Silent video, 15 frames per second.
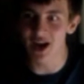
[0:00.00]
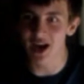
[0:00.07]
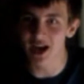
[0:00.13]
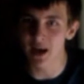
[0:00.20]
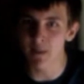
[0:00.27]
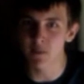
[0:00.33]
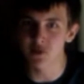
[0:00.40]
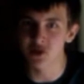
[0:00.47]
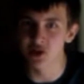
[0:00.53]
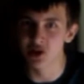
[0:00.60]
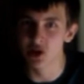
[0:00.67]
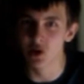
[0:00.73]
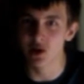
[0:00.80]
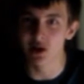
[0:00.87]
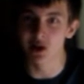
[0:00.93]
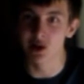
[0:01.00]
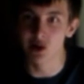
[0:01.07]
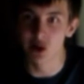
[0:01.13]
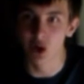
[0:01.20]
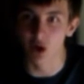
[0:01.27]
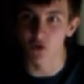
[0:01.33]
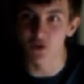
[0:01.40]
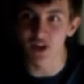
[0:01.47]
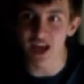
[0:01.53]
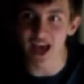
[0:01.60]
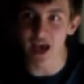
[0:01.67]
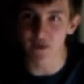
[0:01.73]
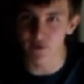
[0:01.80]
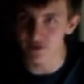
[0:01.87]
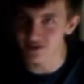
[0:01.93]
I absolutely loved
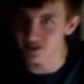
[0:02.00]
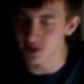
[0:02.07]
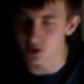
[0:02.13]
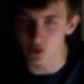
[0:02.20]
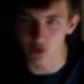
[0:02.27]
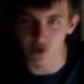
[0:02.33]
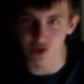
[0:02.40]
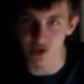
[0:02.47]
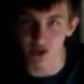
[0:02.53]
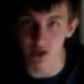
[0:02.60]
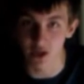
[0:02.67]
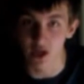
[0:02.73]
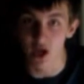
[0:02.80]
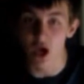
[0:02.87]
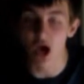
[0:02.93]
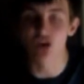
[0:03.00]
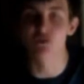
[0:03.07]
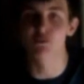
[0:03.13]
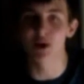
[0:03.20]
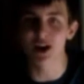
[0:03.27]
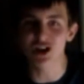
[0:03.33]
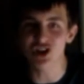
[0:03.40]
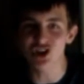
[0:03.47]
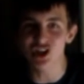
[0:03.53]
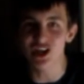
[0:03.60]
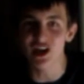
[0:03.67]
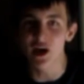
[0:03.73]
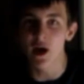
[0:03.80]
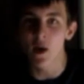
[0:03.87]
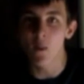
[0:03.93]
every single scene,
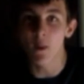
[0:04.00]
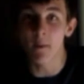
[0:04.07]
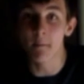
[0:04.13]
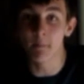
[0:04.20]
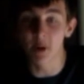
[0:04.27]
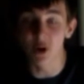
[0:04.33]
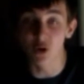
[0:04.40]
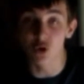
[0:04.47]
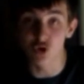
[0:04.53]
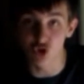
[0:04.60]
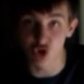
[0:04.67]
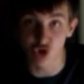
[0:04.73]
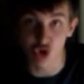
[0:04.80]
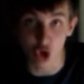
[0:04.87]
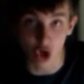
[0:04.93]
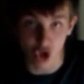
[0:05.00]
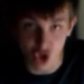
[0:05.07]
especially when Bill just got